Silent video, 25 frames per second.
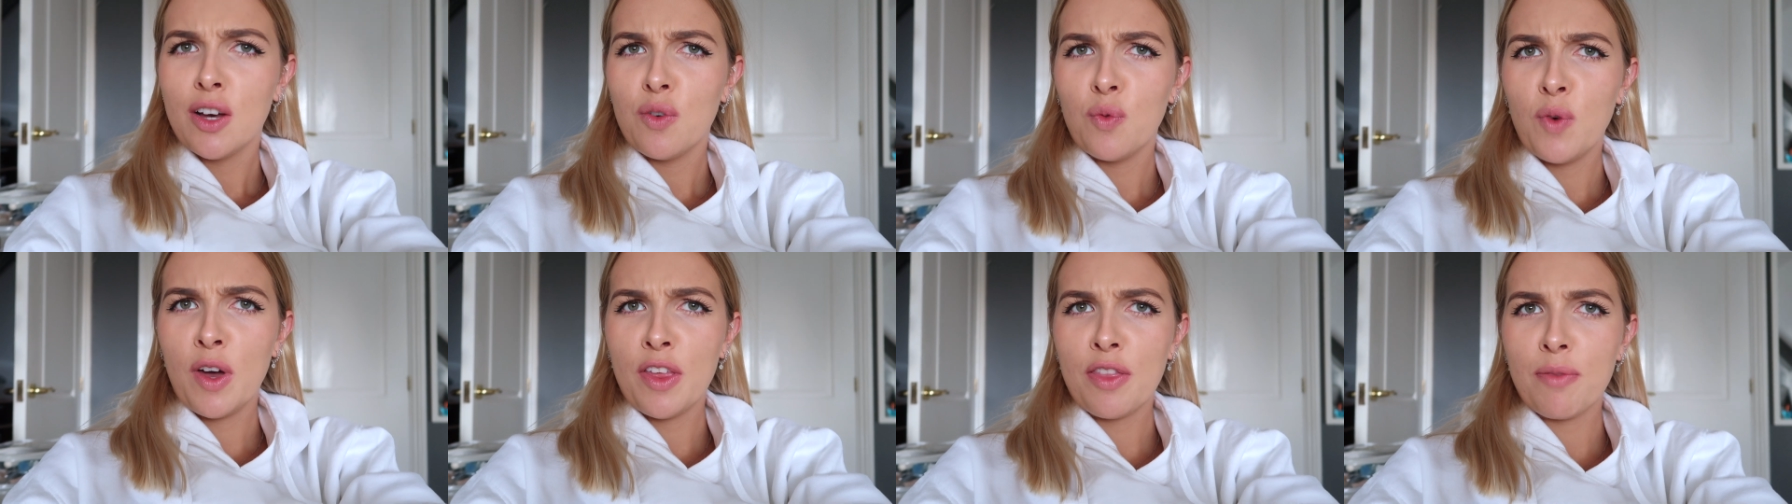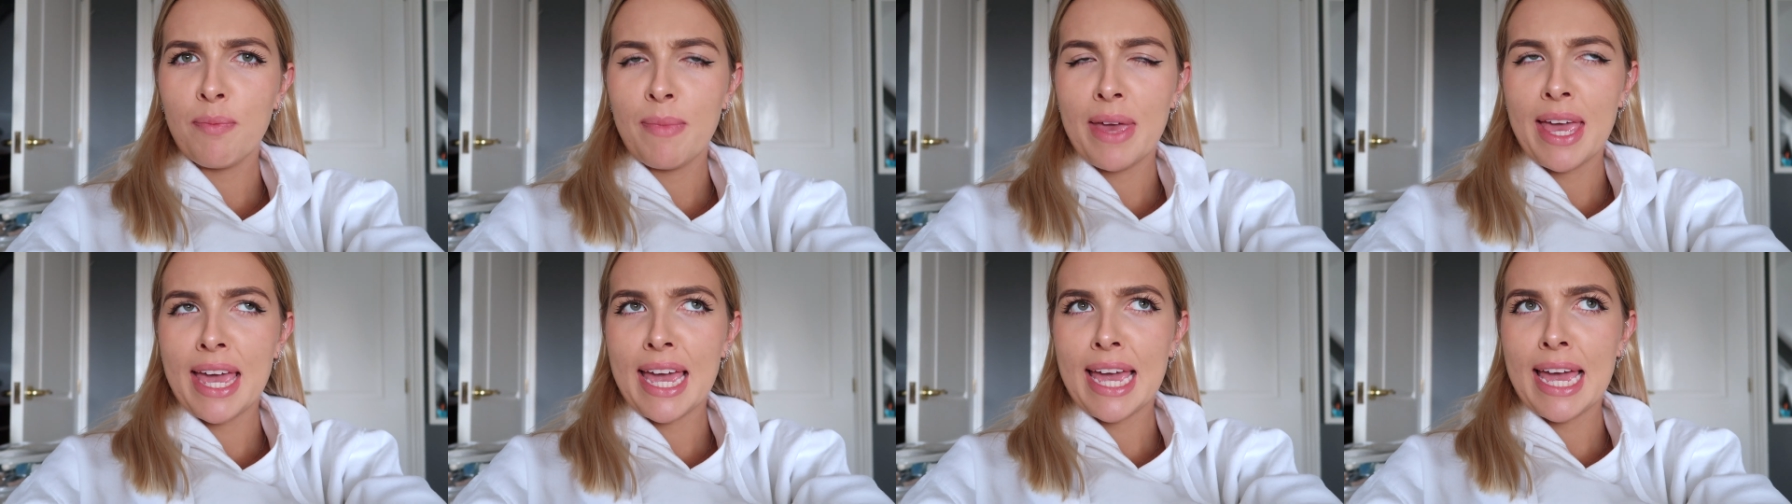with
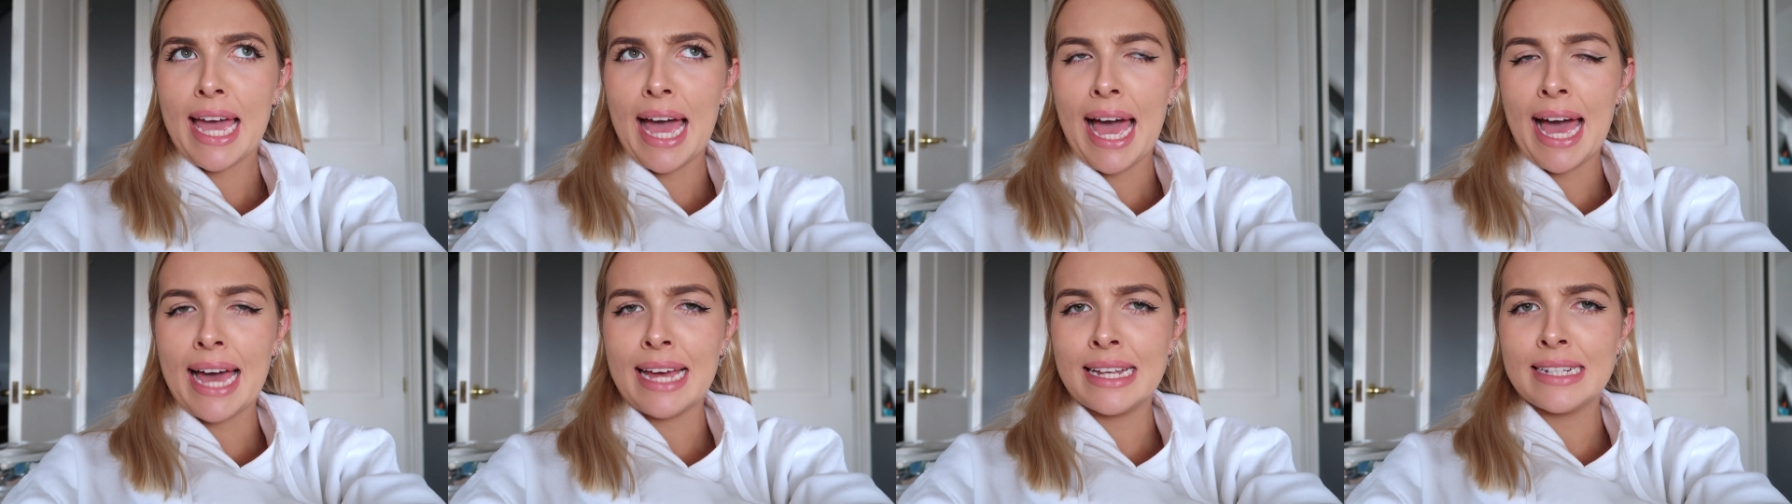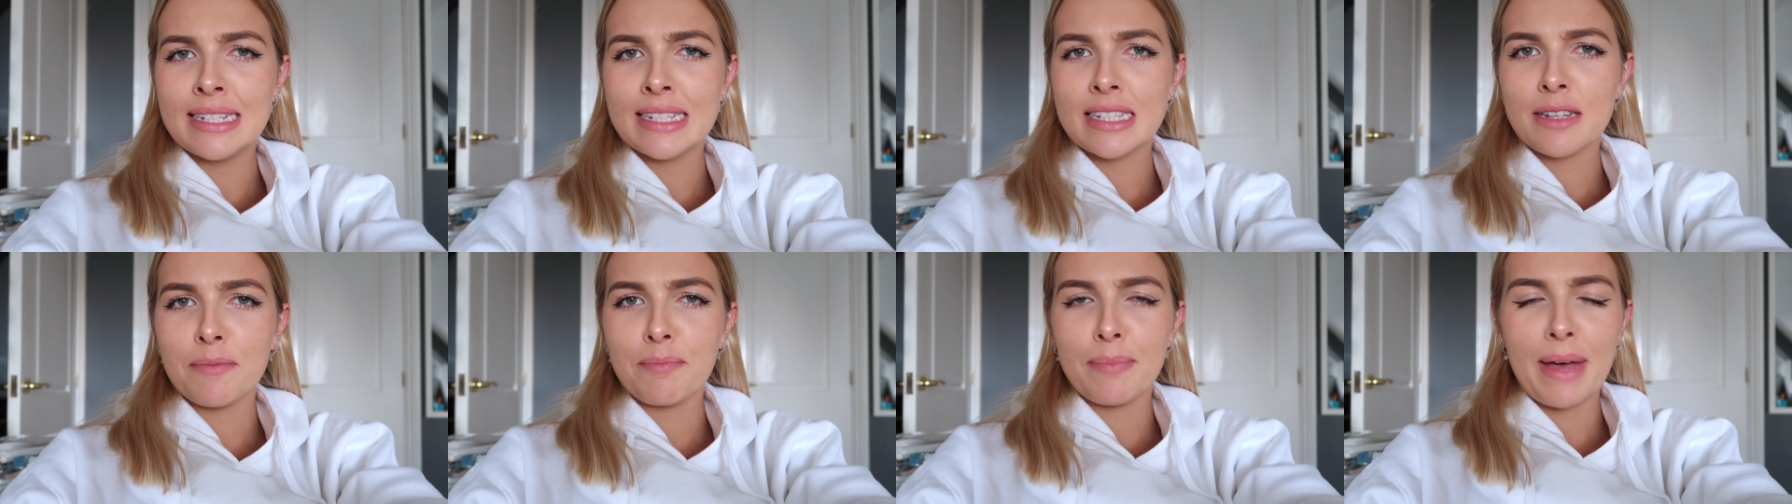me
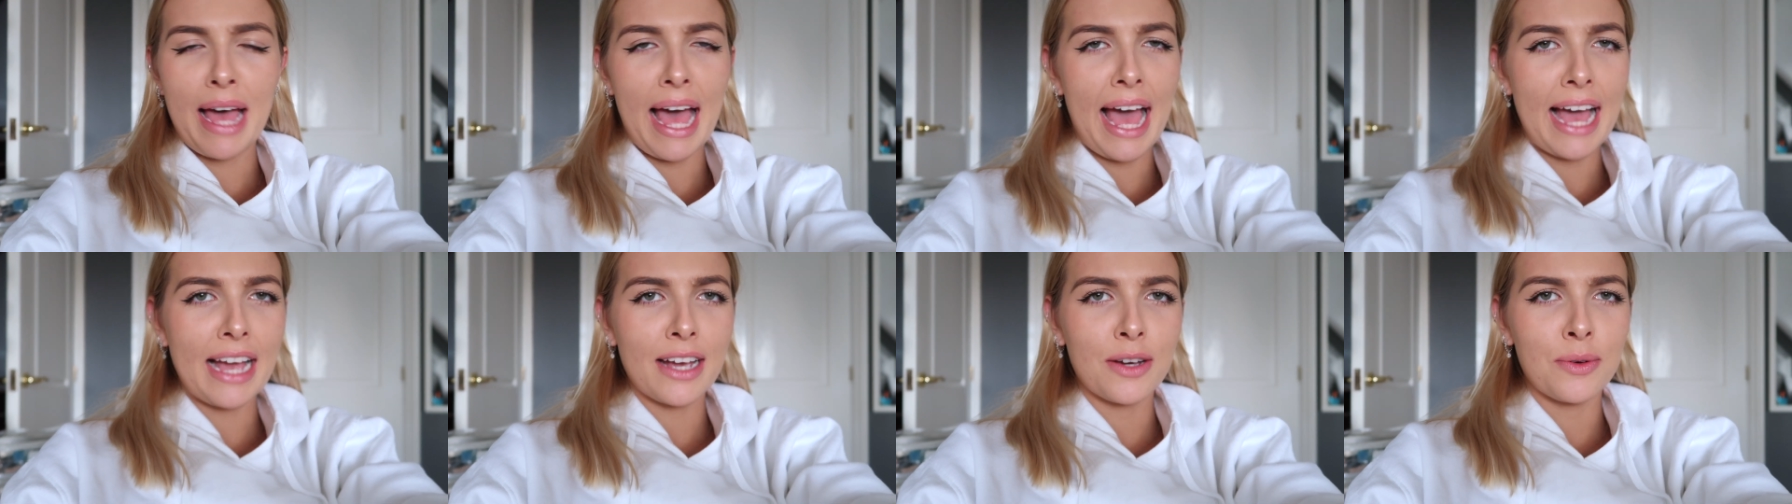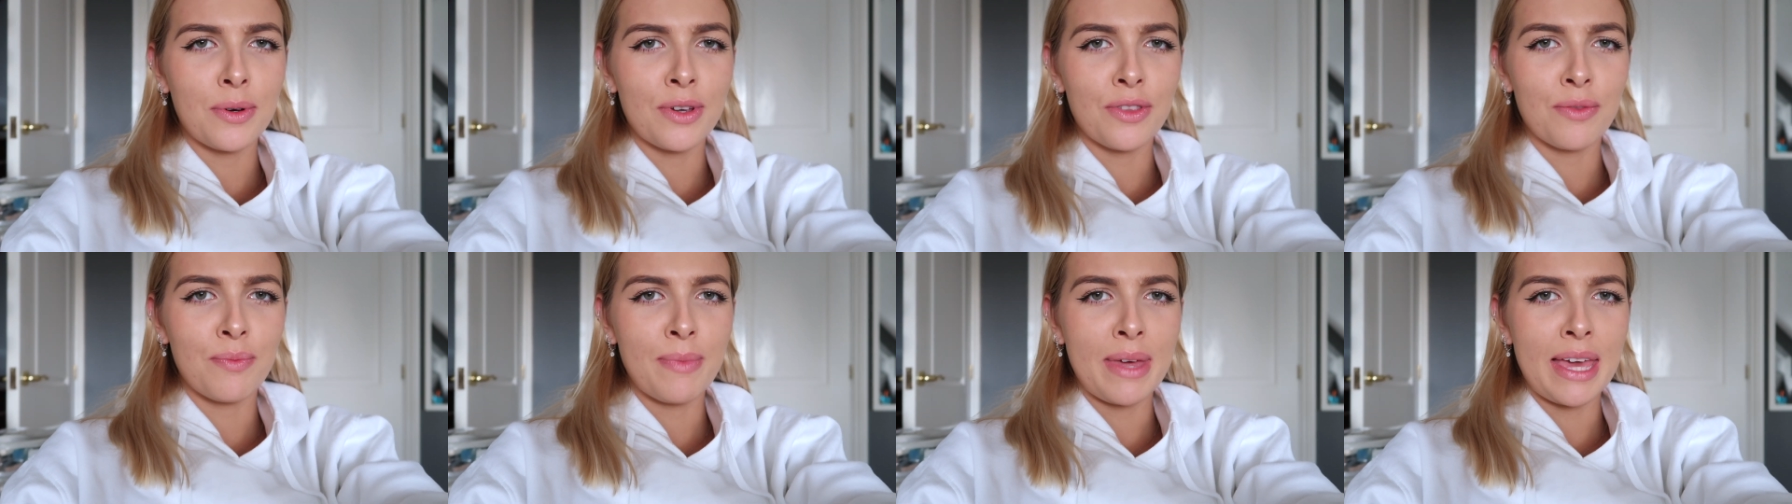and pack with